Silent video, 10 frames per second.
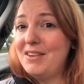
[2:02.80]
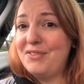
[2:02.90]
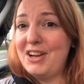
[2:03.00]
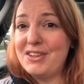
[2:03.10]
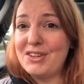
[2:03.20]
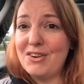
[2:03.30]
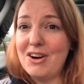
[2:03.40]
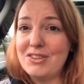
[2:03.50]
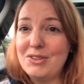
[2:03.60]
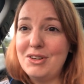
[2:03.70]
the flares are
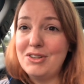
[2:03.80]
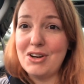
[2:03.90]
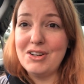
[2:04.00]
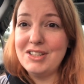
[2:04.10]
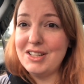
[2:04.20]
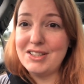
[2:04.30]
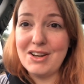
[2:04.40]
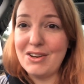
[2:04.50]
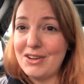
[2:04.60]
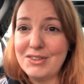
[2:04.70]
hot to the touch. It's
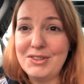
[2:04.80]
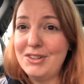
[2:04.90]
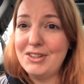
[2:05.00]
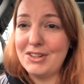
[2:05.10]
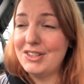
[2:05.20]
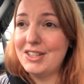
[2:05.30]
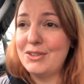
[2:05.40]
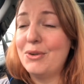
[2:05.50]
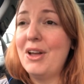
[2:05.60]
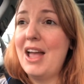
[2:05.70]
not hot to the touch
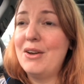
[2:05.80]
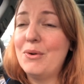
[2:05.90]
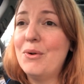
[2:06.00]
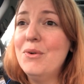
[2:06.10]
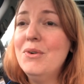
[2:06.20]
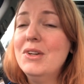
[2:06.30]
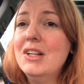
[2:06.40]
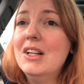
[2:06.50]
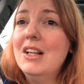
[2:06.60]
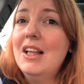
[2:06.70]
at all.
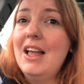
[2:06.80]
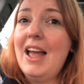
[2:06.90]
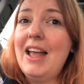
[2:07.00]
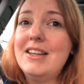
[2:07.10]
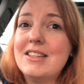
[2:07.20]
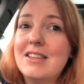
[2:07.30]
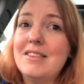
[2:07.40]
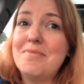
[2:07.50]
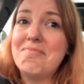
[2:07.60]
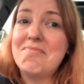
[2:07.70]
And
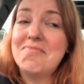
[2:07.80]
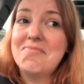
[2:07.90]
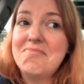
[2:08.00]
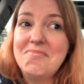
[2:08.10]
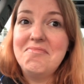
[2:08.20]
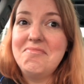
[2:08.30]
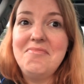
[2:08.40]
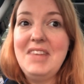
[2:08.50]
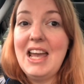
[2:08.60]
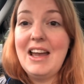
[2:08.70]

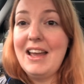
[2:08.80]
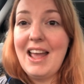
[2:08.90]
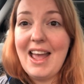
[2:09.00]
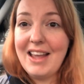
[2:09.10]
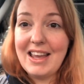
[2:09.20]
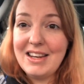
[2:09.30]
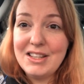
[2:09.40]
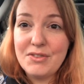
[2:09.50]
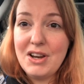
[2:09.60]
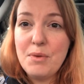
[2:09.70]
yeah, again,
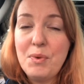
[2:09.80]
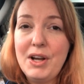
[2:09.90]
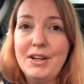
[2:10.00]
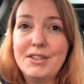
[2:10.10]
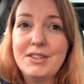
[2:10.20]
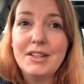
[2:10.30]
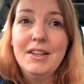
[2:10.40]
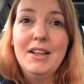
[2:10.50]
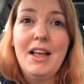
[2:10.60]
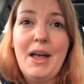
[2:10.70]
it's really weird.
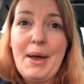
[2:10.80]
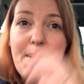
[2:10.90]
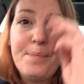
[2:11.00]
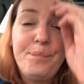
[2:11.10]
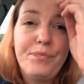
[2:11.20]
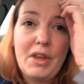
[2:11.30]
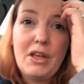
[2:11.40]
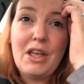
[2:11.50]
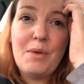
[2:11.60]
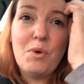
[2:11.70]
And
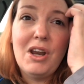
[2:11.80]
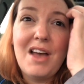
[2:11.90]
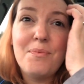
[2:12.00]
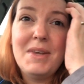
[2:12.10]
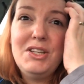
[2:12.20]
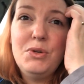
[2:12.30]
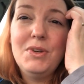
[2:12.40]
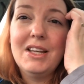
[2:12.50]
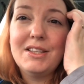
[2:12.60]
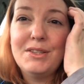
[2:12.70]
what I've been
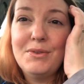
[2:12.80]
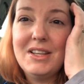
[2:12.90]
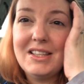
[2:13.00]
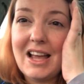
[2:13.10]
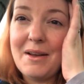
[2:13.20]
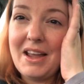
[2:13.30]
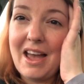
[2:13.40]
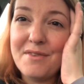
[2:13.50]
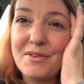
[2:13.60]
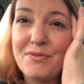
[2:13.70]
doing, as soon as I
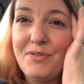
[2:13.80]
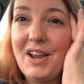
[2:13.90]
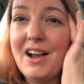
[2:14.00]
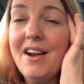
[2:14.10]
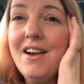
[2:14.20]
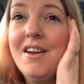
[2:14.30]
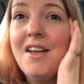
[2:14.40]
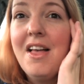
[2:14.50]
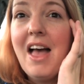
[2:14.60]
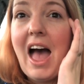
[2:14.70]
have a flare,
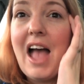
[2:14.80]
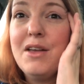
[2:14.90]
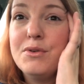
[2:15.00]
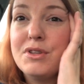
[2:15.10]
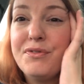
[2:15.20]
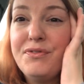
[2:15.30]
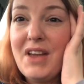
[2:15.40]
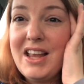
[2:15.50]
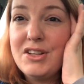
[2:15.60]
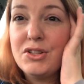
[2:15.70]
I use a
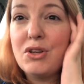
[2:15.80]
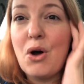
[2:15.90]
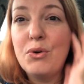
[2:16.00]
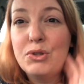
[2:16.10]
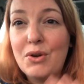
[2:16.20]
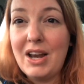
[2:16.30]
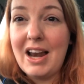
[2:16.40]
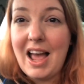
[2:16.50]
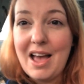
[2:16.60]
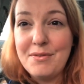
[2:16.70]
phage soak. So
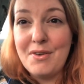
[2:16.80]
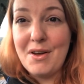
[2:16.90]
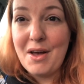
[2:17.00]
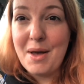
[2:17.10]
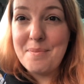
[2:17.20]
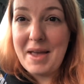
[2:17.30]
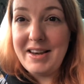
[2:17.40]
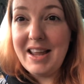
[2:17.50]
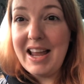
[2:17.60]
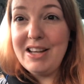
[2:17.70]
then I have a
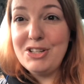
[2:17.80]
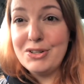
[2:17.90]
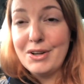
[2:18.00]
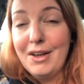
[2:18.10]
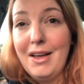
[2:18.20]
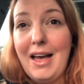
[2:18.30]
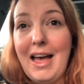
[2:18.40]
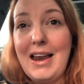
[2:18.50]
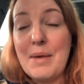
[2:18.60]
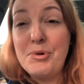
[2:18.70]
bandage
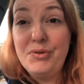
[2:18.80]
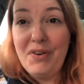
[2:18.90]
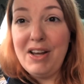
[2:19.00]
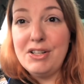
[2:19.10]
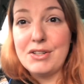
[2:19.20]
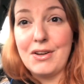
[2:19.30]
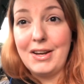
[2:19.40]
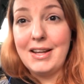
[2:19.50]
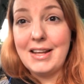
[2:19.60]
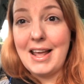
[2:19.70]
and I put phages
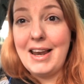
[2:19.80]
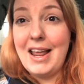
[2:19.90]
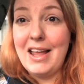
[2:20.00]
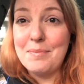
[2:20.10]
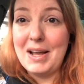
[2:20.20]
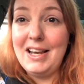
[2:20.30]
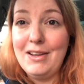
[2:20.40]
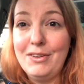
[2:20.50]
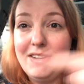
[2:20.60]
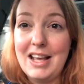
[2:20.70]
on it. And in my
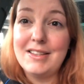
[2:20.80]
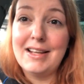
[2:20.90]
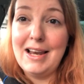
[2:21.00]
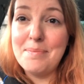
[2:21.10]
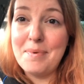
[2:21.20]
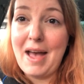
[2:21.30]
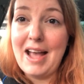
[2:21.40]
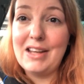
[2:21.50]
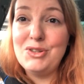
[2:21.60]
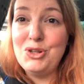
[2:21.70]
little next clip,
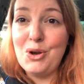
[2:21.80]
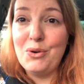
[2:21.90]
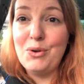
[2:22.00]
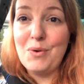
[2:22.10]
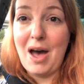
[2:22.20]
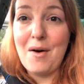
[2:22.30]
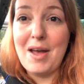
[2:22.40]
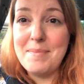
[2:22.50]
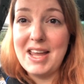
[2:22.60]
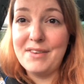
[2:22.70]
I can show you how
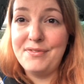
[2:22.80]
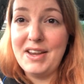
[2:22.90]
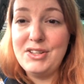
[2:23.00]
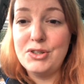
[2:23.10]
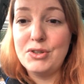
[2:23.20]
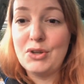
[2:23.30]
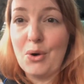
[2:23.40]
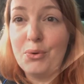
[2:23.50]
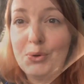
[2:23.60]
I make a phage soak. I